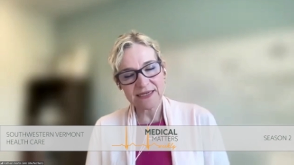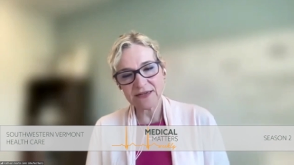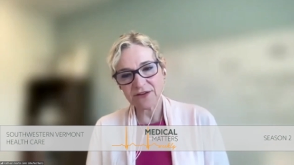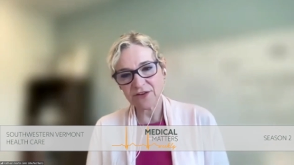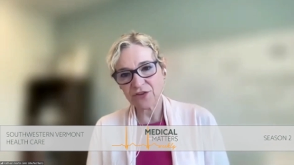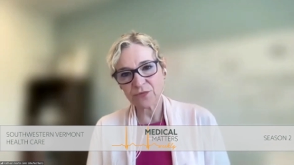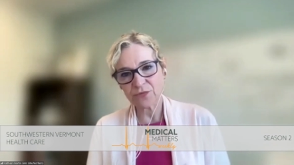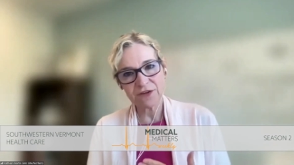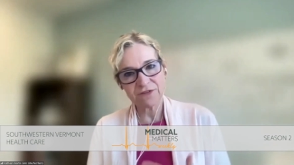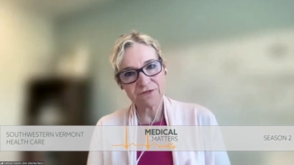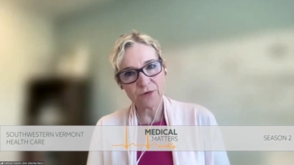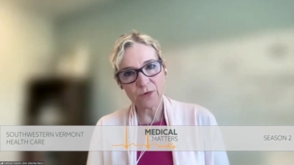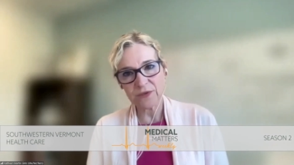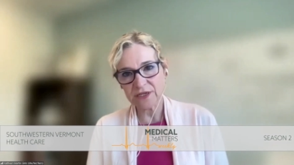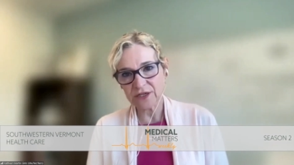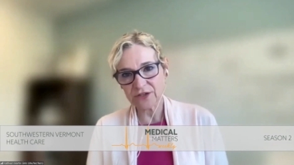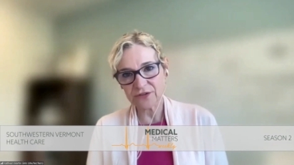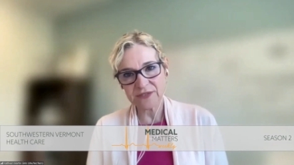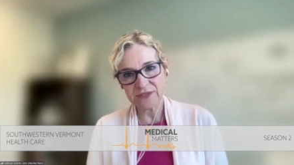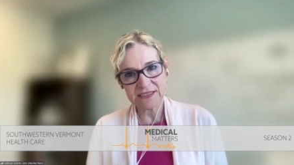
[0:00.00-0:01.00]
seen
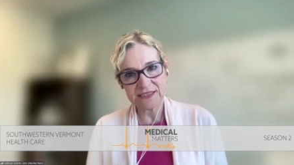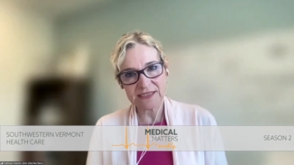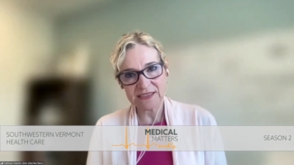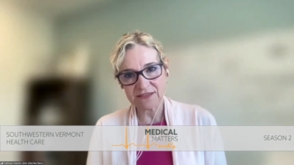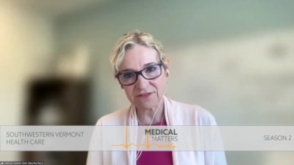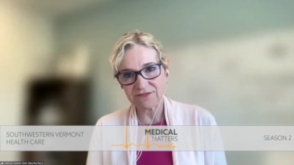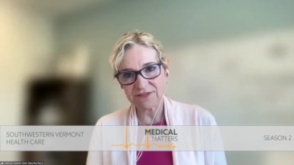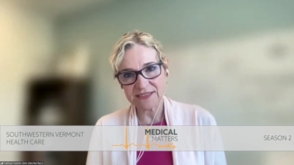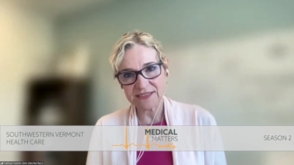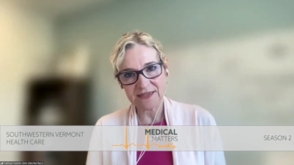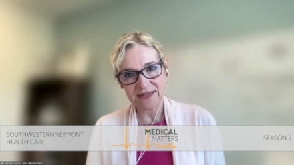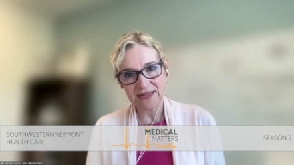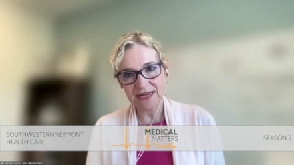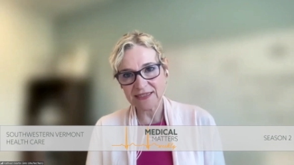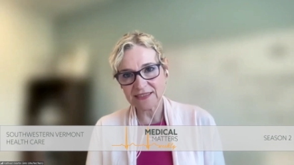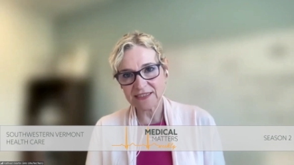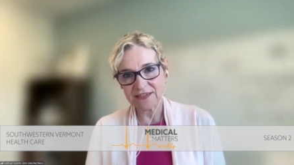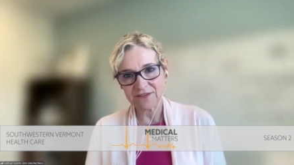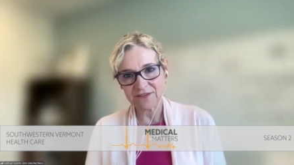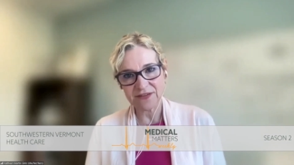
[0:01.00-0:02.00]
threefold increases in physical
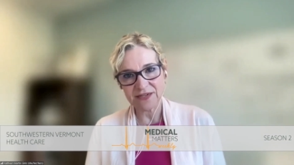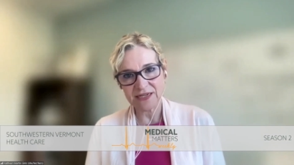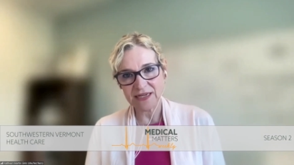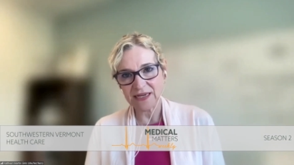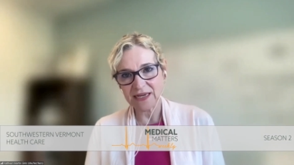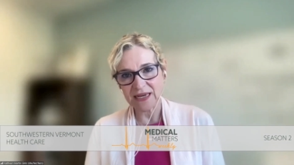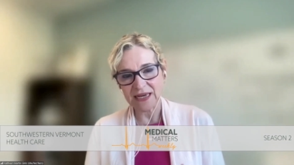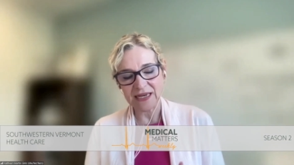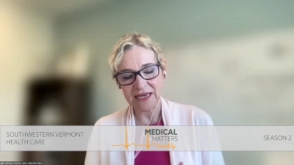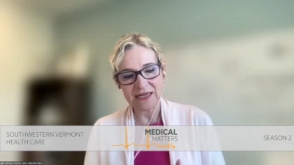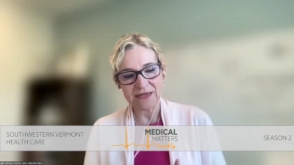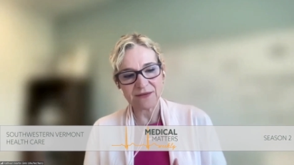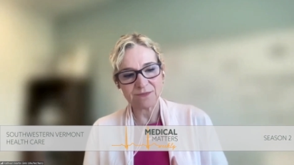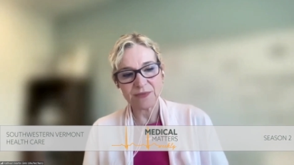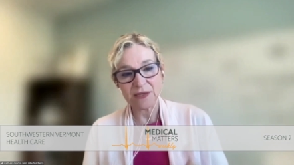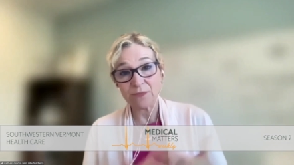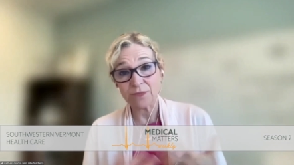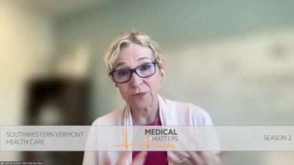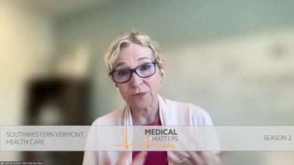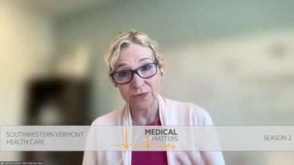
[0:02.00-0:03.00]
activity in
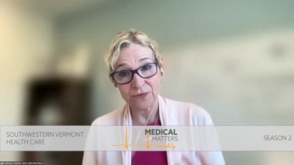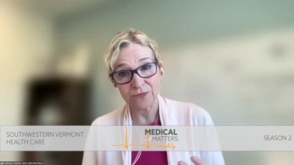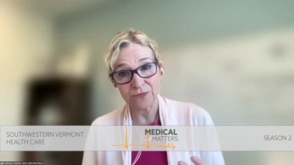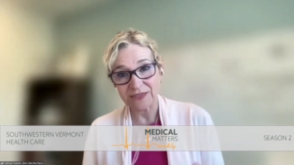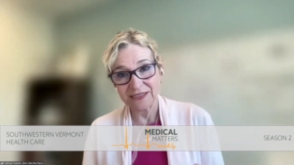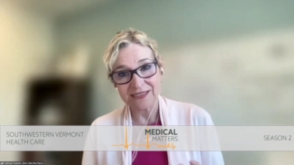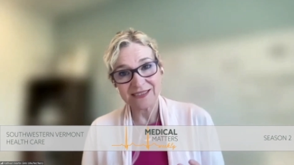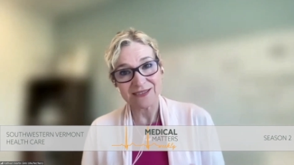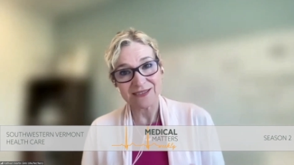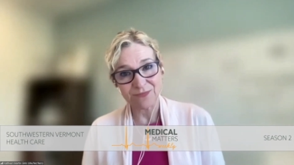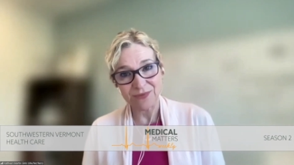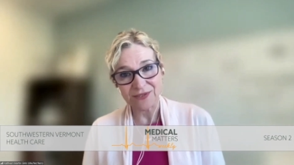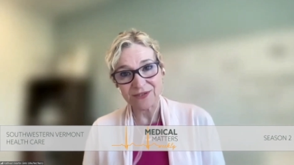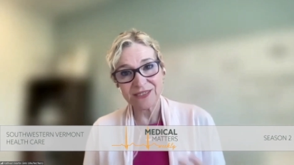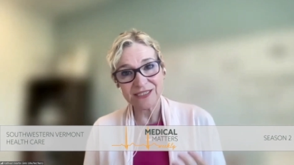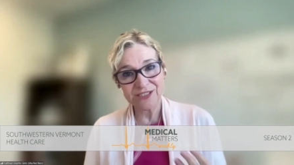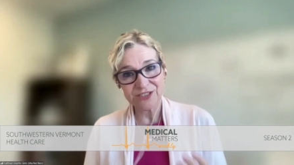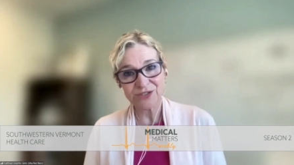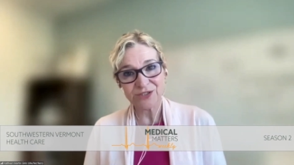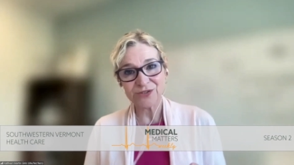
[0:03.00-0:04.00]
people with
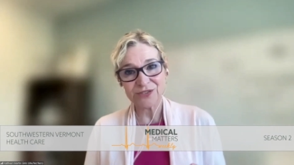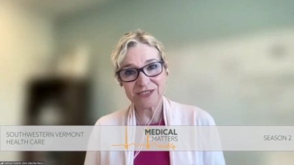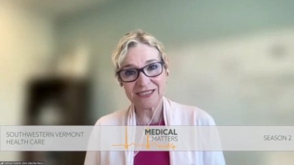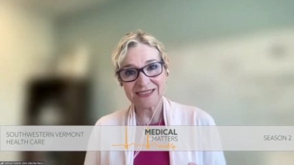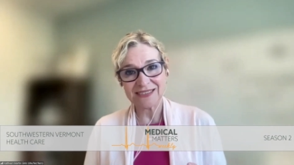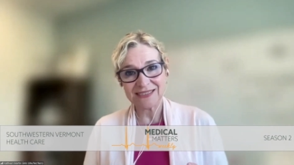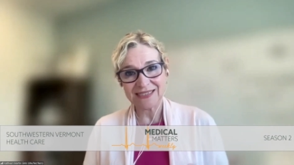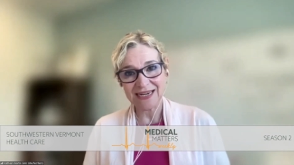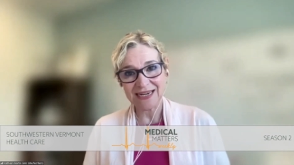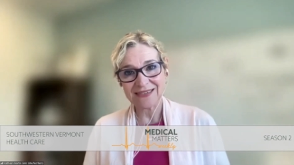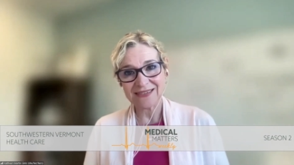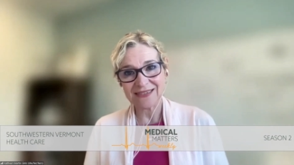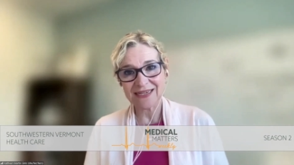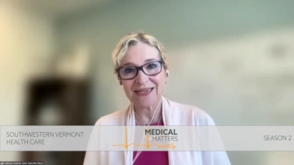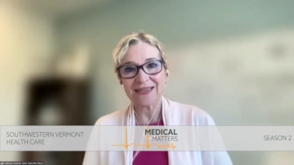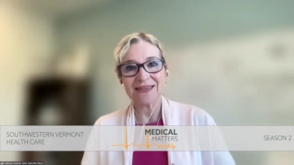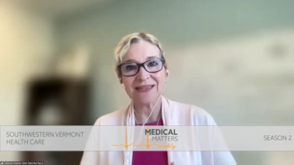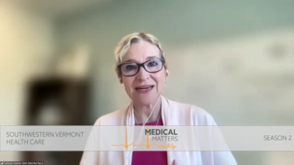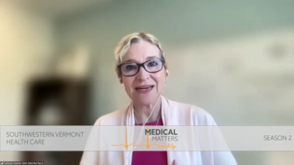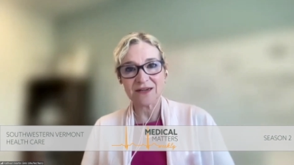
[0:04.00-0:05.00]
disabilities who use this
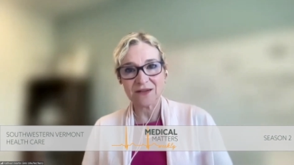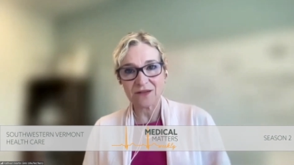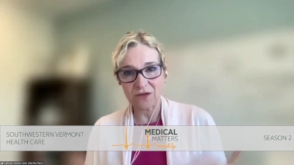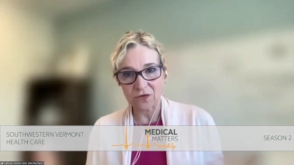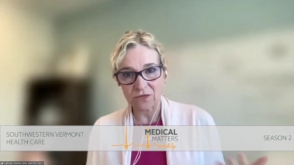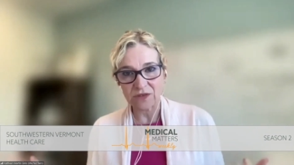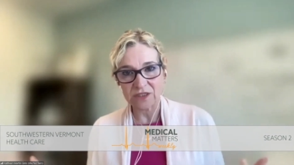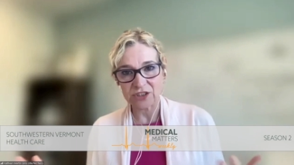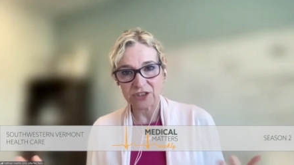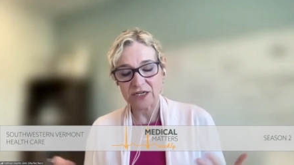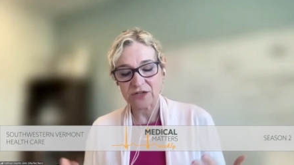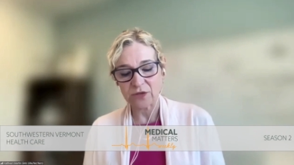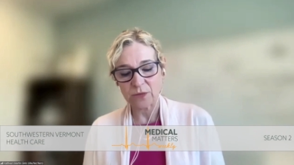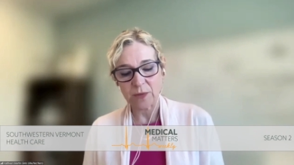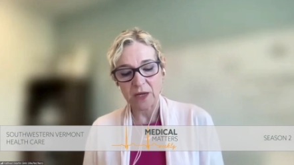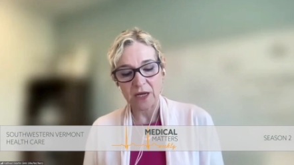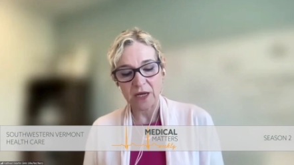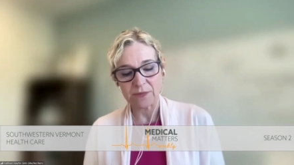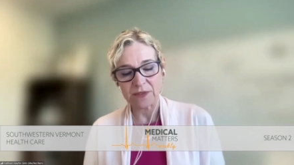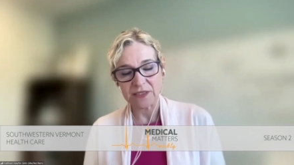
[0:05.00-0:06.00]
technique, let alone the
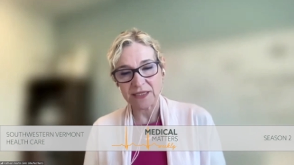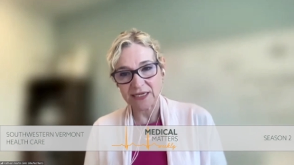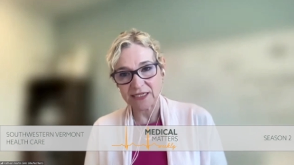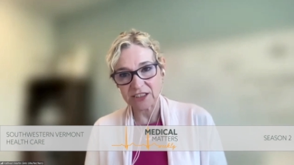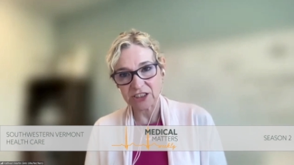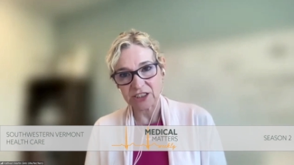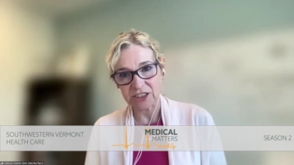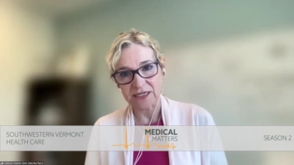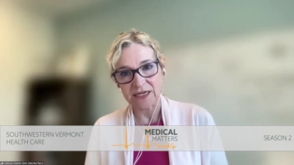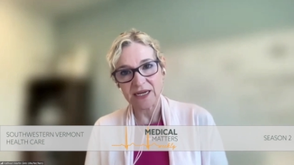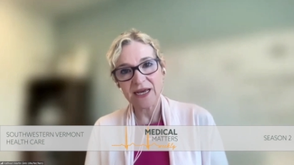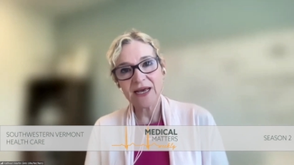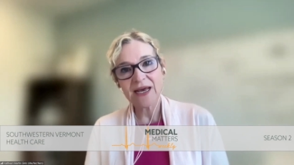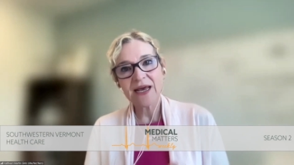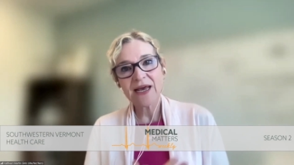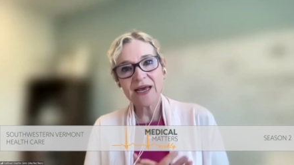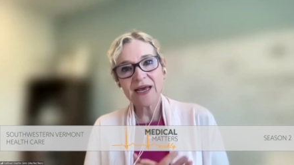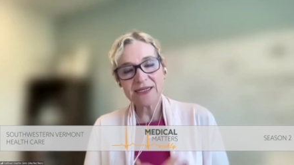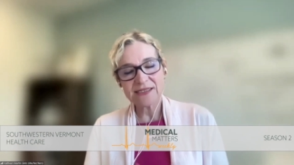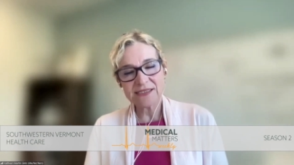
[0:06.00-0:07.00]
general population.
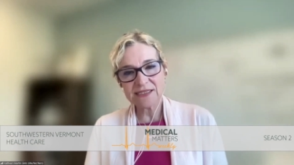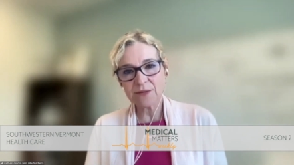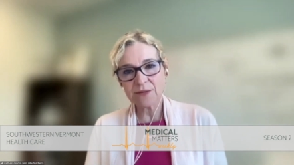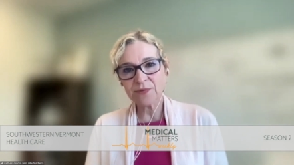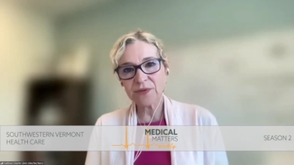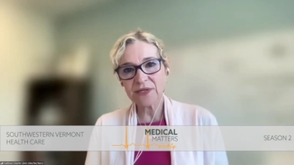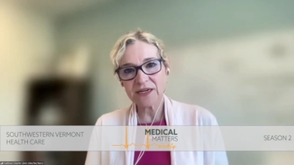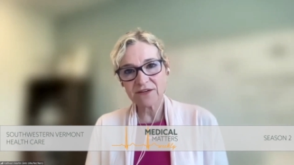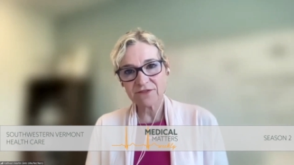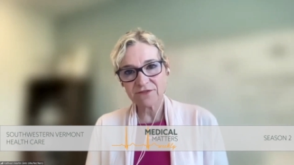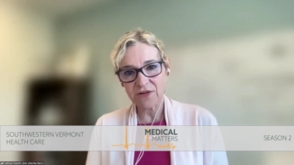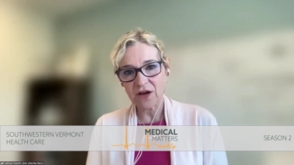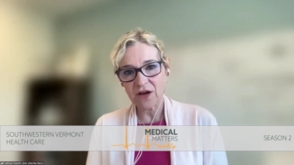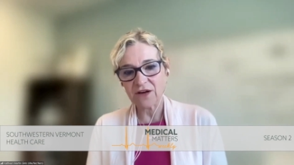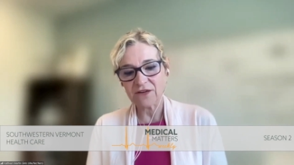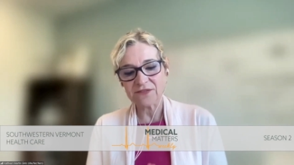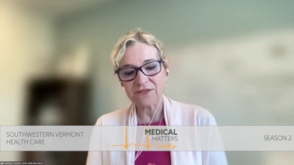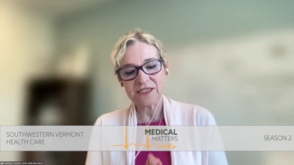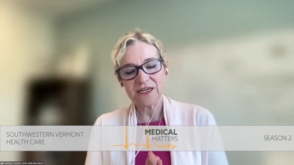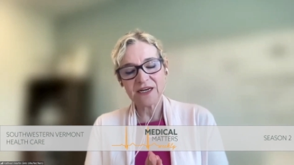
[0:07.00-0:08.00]
It simply
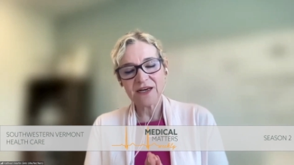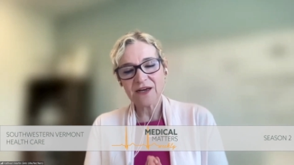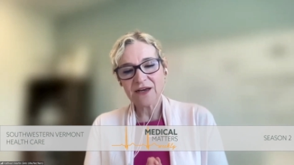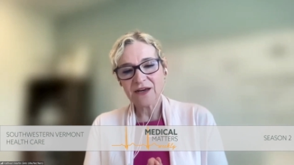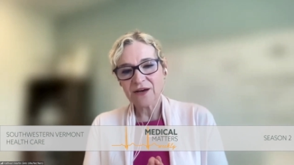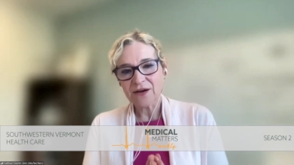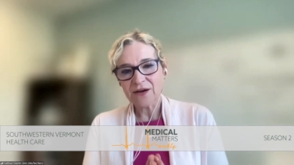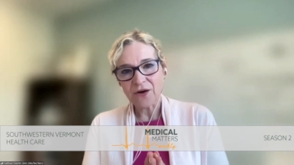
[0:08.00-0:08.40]
involves